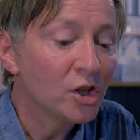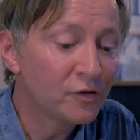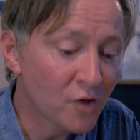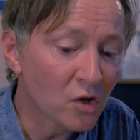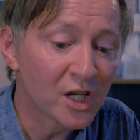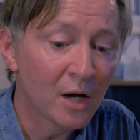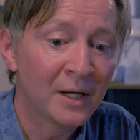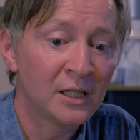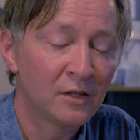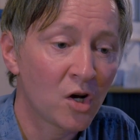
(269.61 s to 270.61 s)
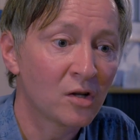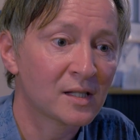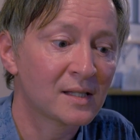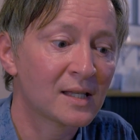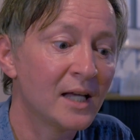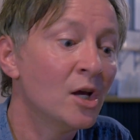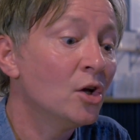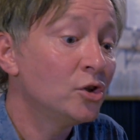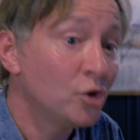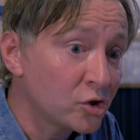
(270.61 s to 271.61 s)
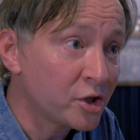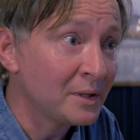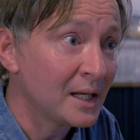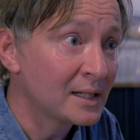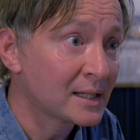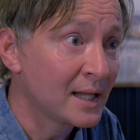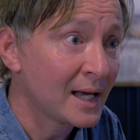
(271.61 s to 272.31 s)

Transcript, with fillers: you've got to go in, you've got to say, you're doing this to